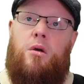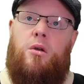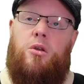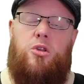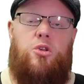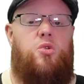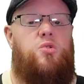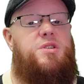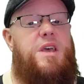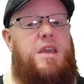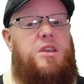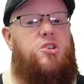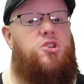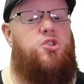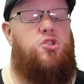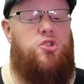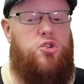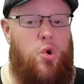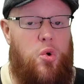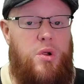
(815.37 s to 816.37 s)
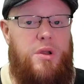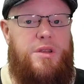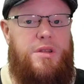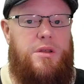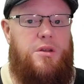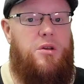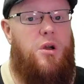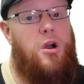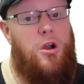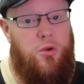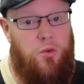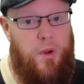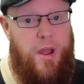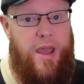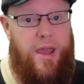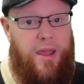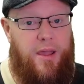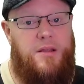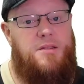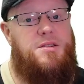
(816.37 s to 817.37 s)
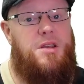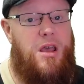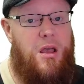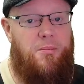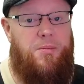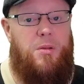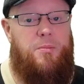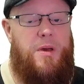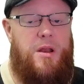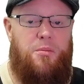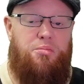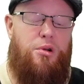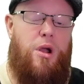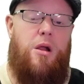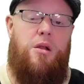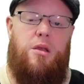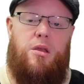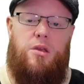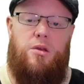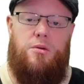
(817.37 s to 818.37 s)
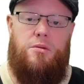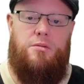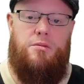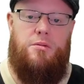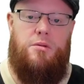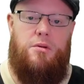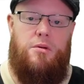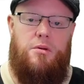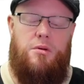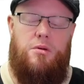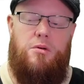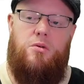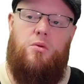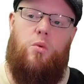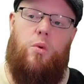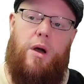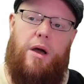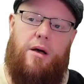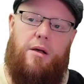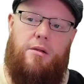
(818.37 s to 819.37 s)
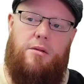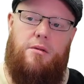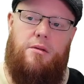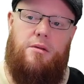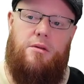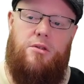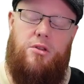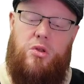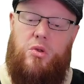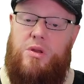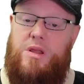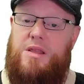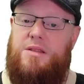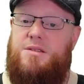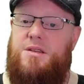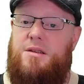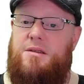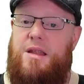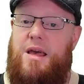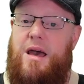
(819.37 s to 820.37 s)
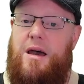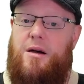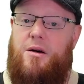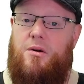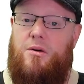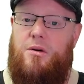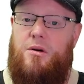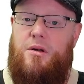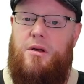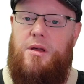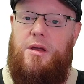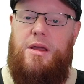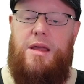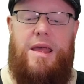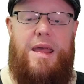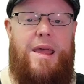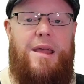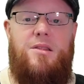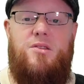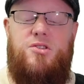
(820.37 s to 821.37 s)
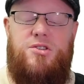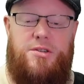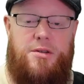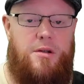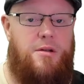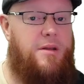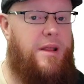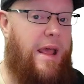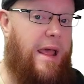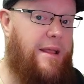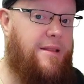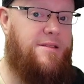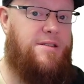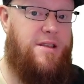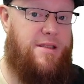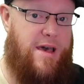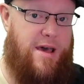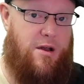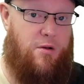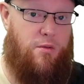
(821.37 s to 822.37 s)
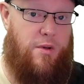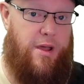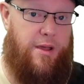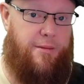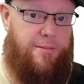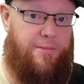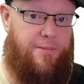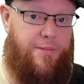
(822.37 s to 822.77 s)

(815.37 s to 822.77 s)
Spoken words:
use a sorted array to implement a priority queue. Well, you need to now insert into that array.